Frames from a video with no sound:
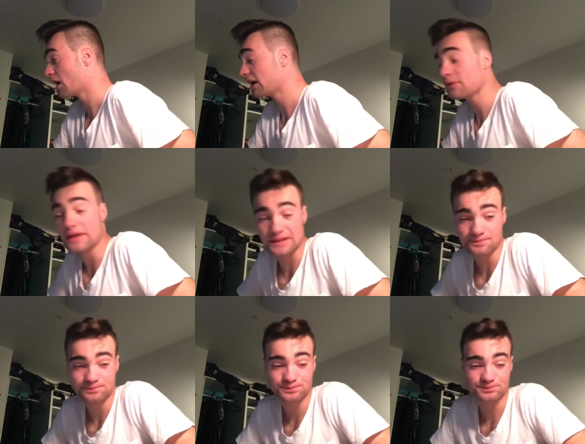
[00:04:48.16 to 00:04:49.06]
anyway,
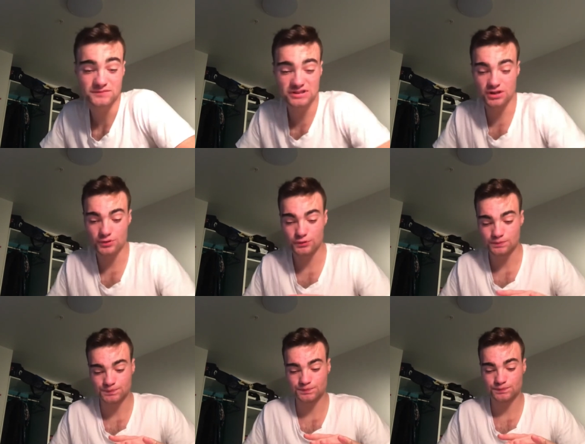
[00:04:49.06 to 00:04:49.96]
so
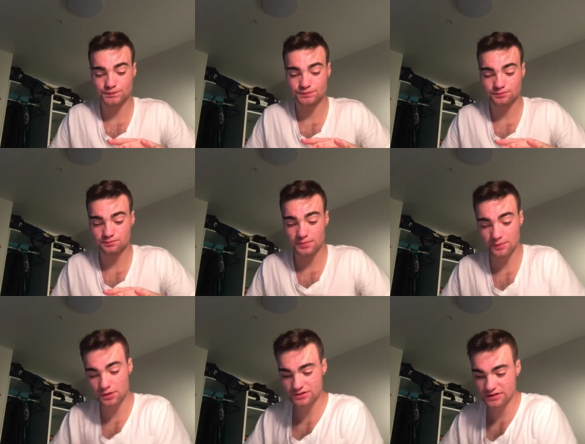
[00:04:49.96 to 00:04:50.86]

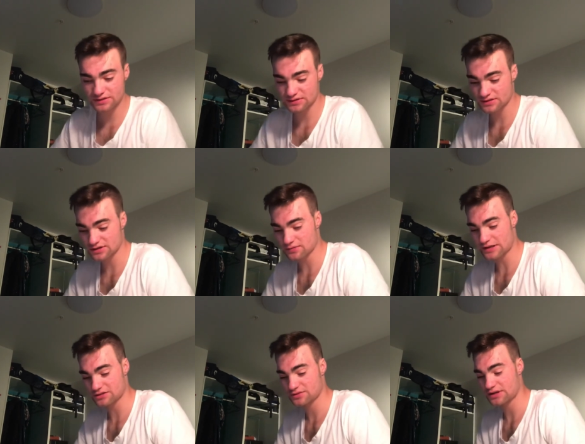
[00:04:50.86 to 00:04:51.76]
beatboxing, let's go
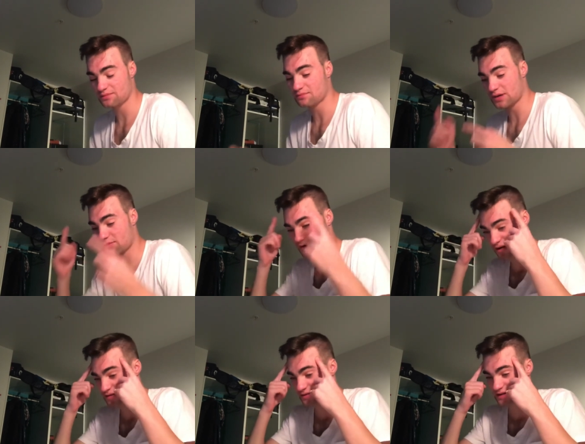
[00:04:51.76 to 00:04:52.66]
back to it. My
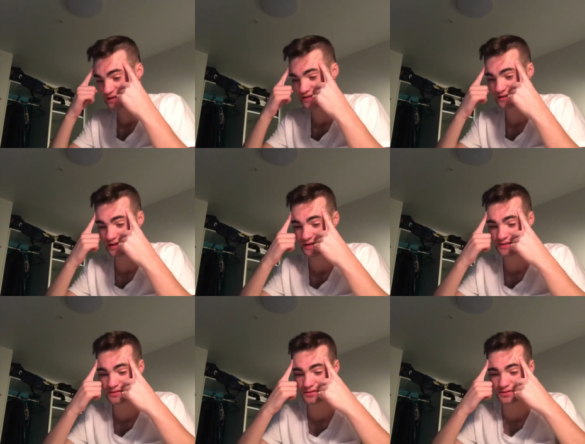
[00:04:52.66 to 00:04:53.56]
brain is like
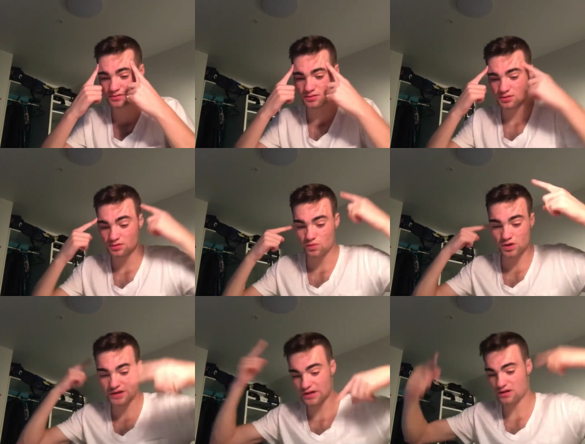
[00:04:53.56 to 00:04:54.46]

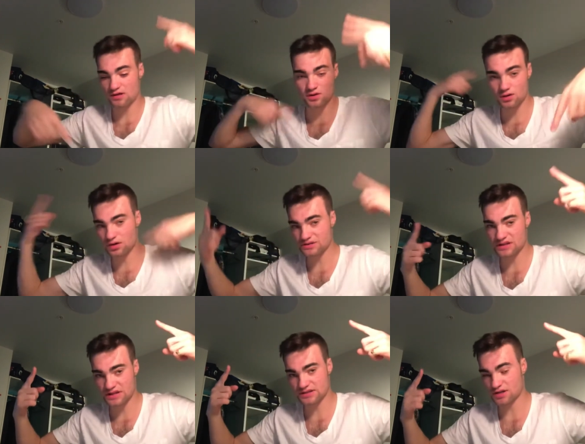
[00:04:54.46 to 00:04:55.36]
working lots of
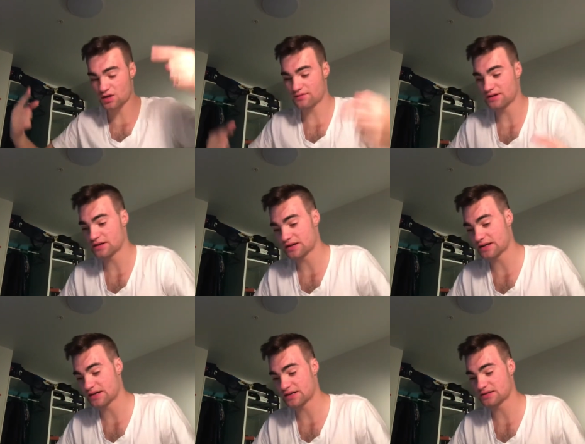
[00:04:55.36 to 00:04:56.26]
things over
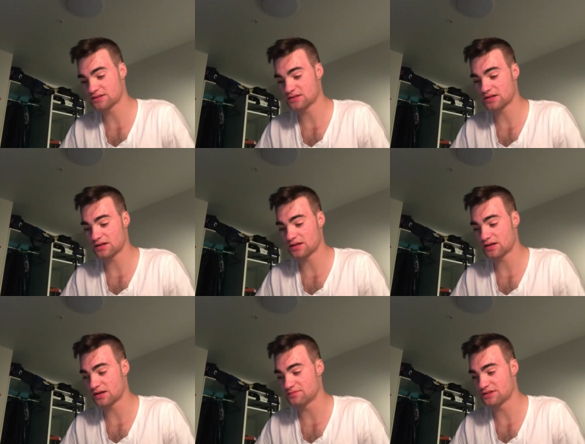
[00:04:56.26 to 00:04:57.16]
and
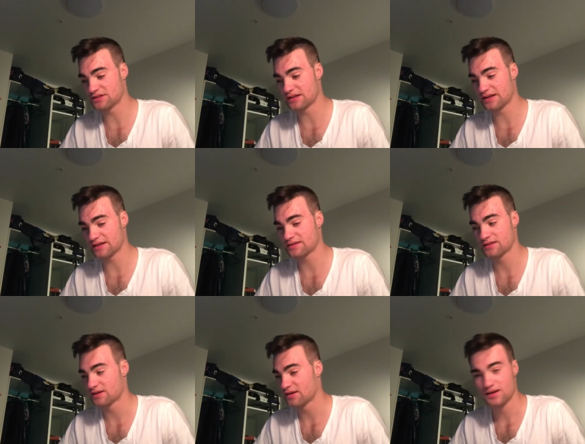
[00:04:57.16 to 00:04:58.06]
I'm just like,
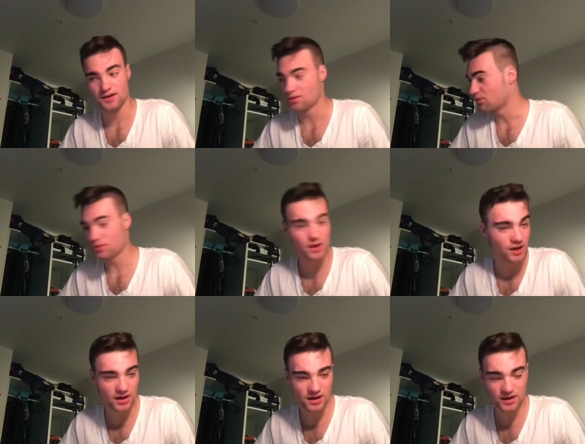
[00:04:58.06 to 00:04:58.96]

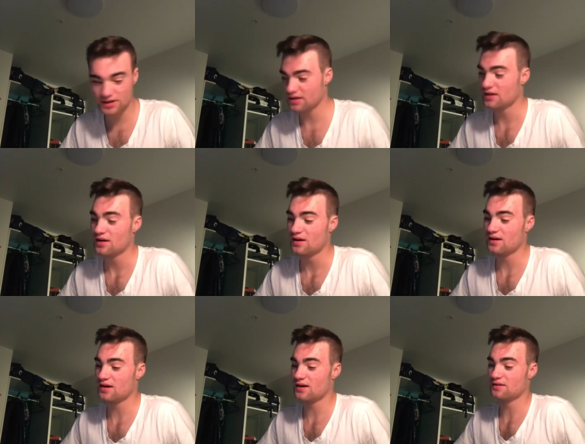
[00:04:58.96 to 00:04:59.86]
what?
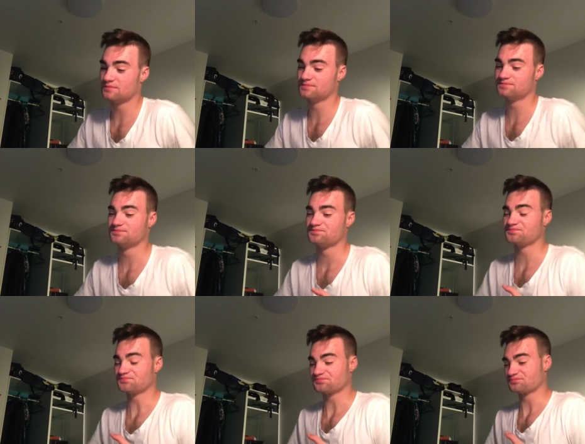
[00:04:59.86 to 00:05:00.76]
Um,
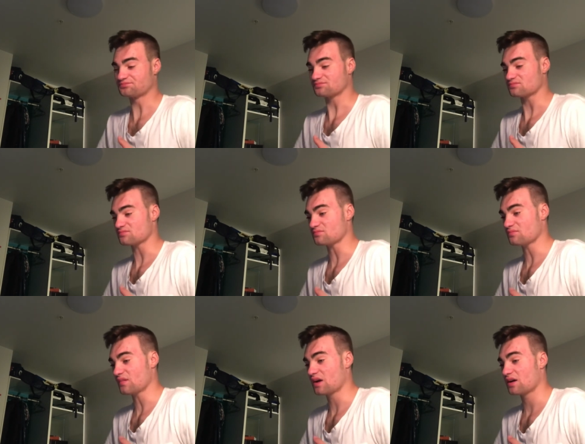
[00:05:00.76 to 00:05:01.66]

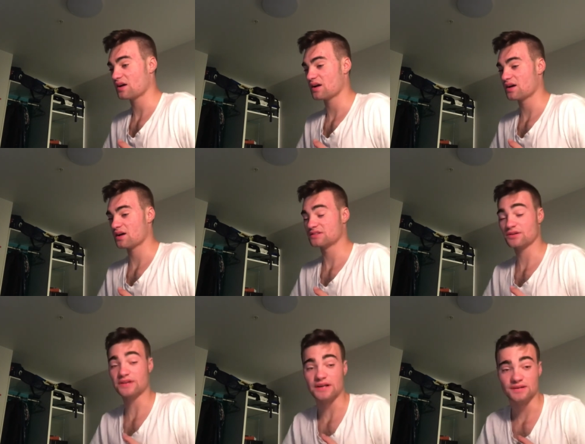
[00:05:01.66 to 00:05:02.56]
uh,
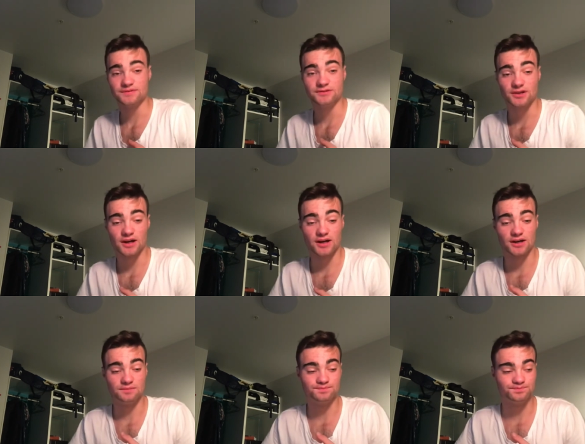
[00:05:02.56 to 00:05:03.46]
so yeah.
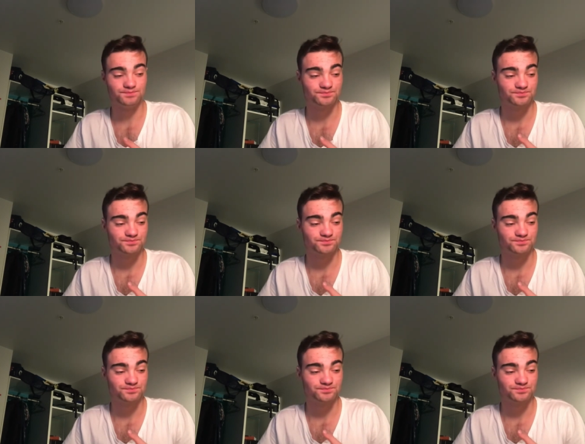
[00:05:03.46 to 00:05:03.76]
Um,